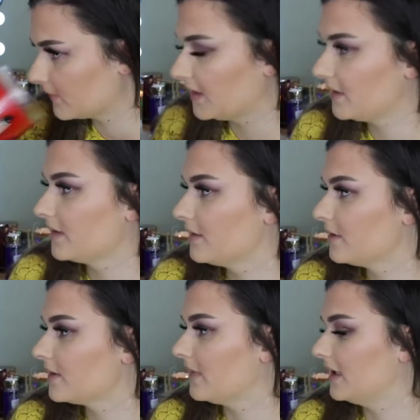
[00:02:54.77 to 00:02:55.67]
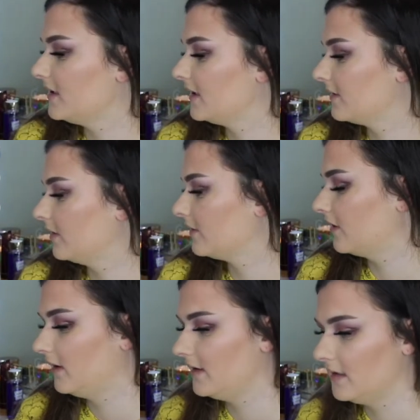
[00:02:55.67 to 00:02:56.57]
And this one smells amazing. It smells
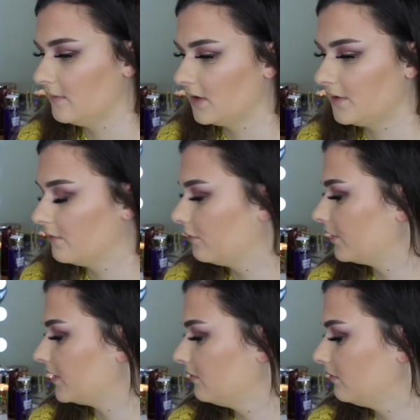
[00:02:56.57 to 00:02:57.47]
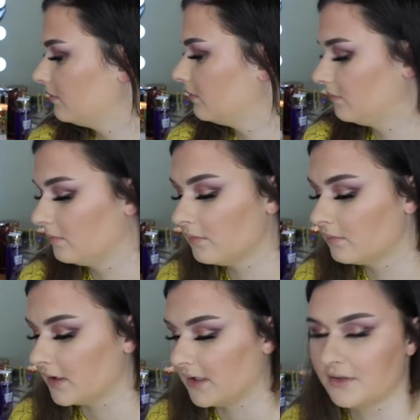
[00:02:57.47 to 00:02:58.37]
very like similar to autumn,
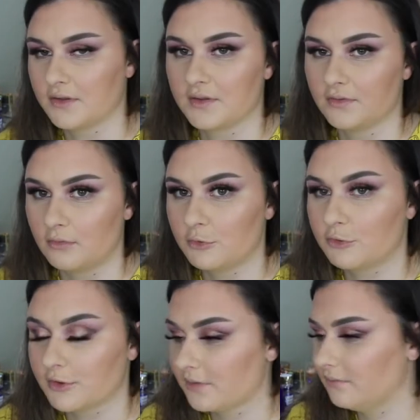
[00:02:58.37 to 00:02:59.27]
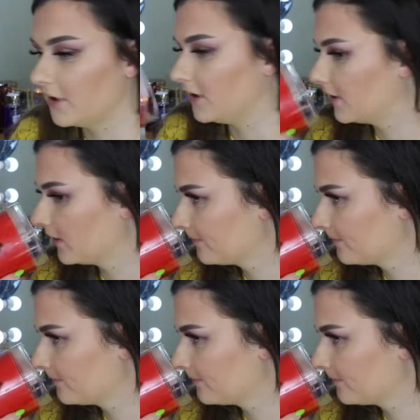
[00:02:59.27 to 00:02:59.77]
like just normal autumn, but